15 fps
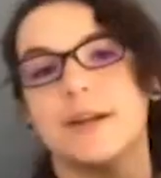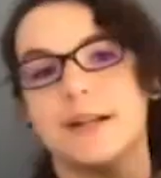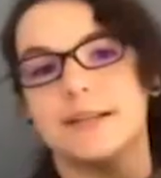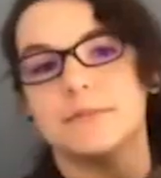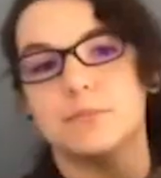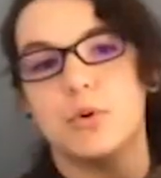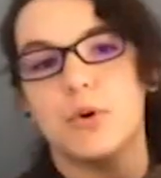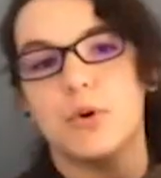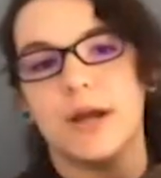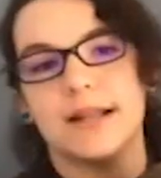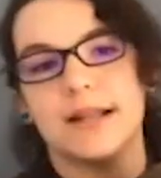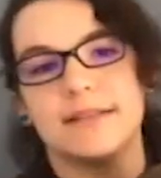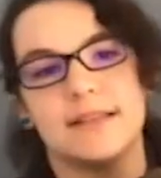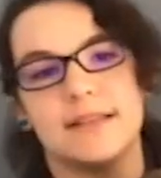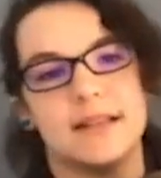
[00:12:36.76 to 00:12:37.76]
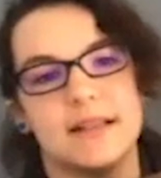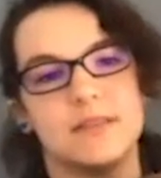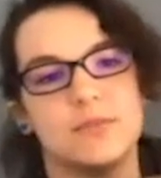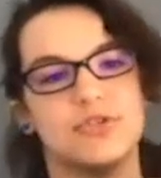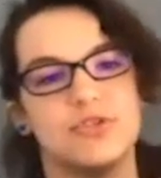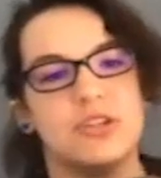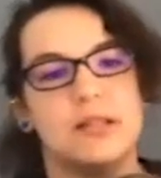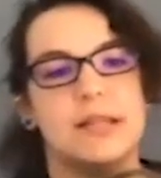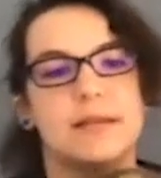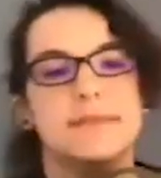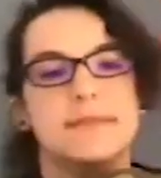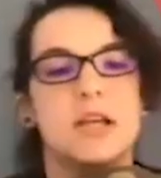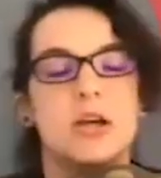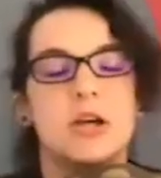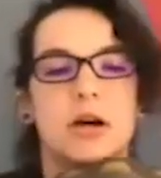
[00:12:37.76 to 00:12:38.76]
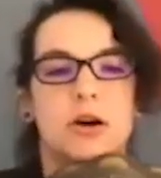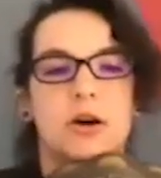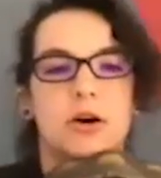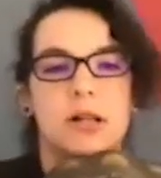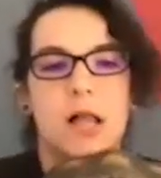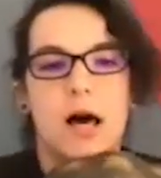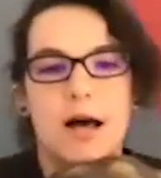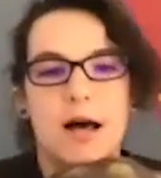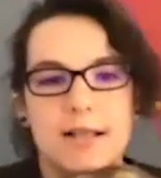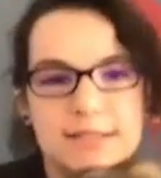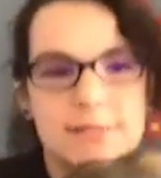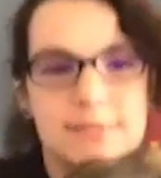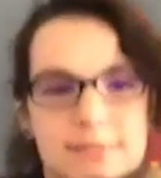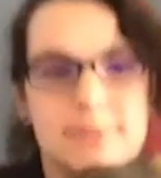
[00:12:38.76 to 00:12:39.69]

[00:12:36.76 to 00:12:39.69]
is, point and say that's where she lives. Her claws,